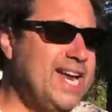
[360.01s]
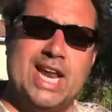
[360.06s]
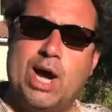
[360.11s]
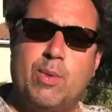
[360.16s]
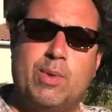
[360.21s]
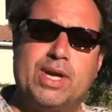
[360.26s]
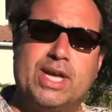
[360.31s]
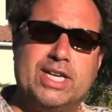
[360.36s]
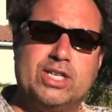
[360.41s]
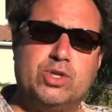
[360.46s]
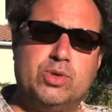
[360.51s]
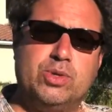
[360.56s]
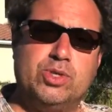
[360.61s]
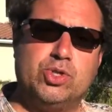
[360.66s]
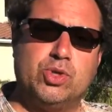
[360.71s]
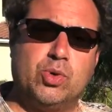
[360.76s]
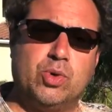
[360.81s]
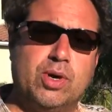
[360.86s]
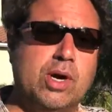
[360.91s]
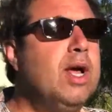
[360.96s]
now we get to
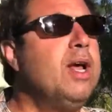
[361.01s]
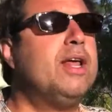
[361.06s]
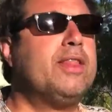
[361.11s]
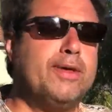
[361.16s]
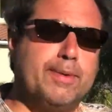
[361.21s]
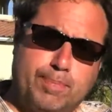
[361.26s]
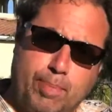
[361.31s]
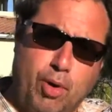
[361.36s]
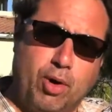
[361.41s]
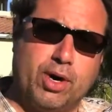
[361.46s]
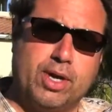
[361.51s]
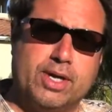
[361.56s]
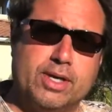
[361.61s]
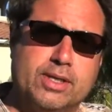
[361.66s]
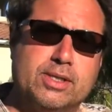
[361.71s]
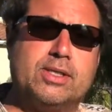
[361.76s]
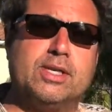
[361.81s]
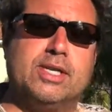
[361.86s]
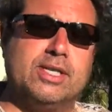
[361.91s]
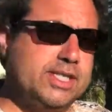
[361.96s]
enjoy the
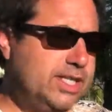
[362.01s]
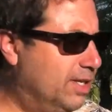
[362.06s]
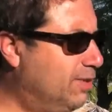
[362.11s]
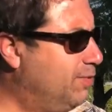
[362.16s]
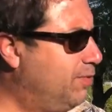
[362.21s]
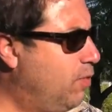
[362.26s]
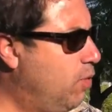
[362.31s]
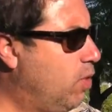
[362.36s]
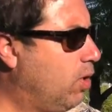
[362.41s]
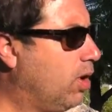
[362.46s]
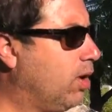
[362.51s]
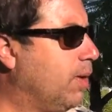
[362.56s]
Partagas D4.